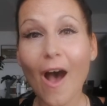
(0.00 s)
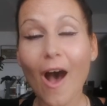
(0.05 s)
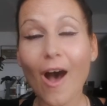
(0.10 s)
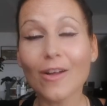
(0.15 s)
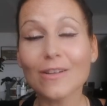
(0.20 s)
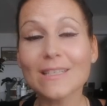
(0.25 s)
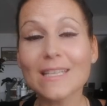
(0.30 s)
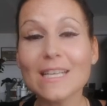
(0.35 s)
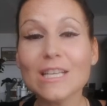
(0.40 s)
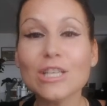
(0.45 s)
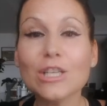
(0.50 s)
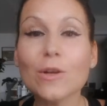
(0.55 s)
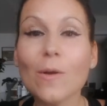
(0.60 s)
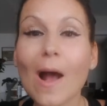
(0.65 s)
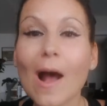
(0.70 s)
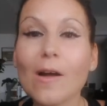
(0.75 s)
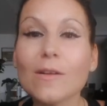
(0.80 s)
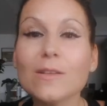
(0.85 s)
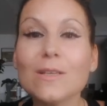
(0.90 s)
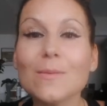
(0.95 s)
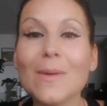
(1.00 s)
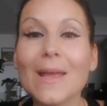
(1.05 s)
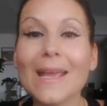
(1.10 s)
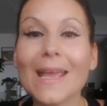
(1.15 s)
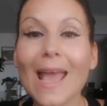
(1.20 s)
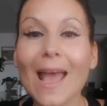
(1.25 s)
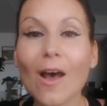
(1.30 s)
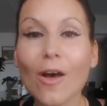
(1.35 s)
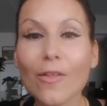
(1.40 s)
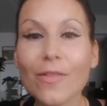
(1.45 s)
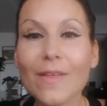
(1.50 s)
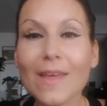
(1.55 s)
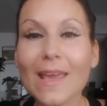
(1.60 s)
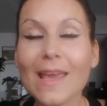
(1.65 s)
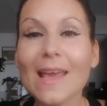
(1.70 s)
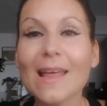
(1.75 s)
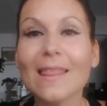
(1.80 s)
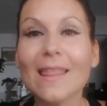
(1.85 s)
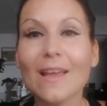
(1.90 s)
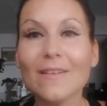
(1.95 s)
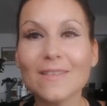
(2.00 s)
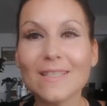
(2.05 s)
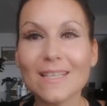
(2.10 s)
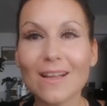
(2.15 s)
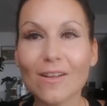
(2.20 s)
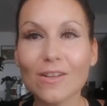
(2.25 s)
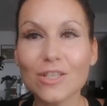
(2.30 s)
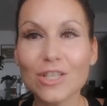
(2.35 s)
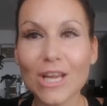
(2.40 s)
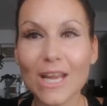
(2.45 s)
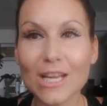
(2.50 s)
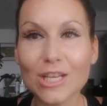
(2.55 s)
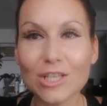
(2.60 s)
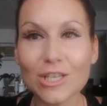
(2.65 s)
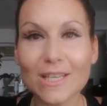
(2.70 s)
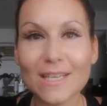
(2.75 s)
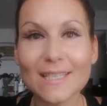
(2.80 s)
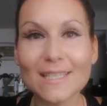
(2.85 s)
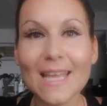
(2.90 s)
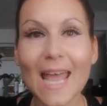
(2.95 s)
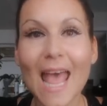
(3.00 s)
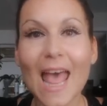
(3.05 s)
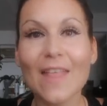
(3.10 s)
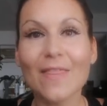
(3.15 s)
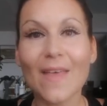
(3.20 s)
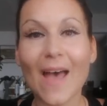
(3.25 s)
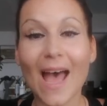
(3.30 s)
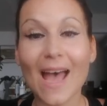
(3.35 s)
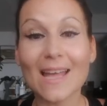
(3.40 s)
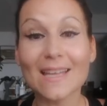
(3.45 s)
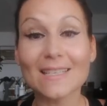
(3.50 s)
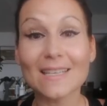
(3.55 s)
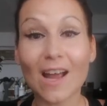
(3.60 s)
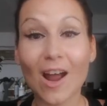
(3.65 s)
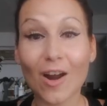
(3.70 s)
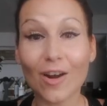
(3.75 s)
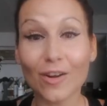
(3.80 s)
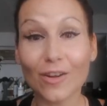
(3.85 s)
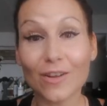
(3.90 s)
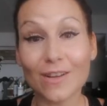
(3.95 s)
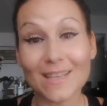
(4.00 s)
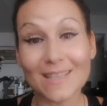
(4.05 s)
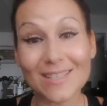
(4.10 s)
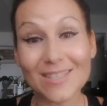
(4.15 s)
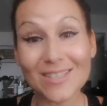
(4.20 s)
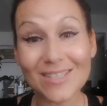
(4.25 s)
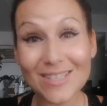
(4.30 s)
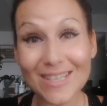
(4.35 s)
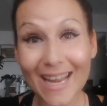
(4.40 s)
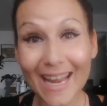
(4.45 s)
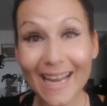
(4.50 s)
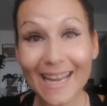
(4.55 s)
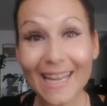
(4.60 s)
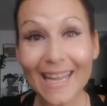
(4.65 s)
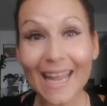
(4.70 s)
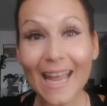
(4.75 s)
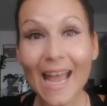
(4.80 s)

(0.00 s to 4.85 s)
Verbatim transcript: I'll teach you how to mm-hmm. make healthy lifestyle changes that are going to stick.